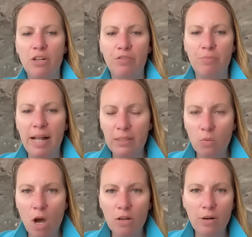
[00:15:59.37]
of
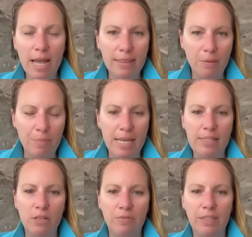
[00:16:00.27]
meltwater at the
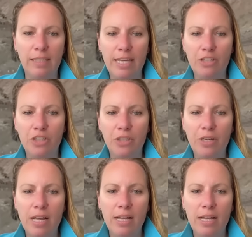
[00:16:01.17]
base of the glacier